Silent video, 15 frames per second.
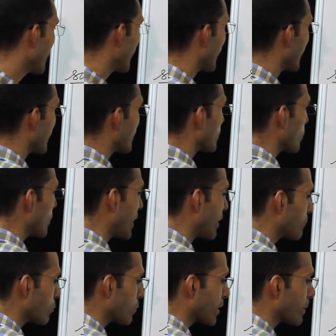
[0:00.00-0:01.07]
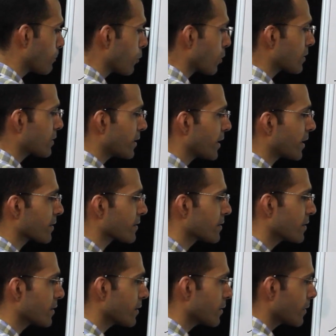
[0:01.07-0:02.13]
And you will have to report the
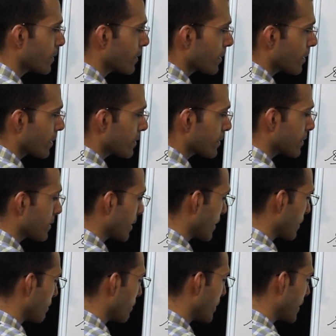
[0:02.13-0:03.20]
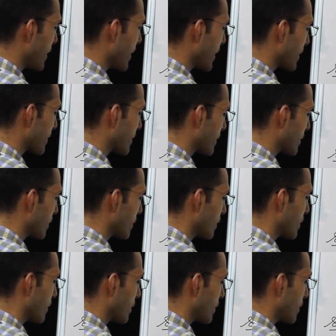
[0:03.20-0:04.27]
answer, say BX
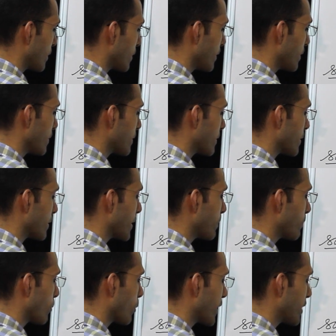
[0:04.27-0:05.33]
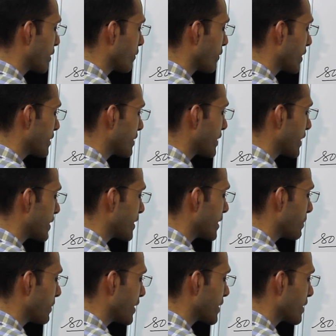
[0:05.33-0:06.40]
is 3.1
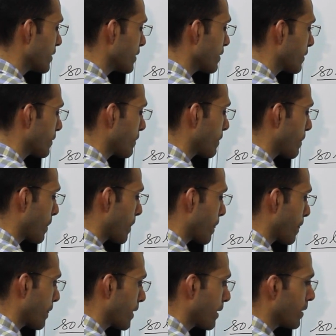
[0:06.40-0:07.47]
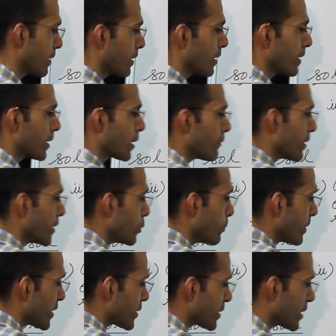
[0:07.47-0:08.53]
centimeter. Now when you
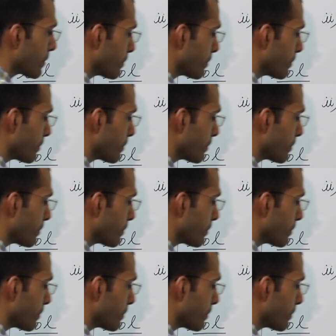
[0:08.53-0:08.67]
measure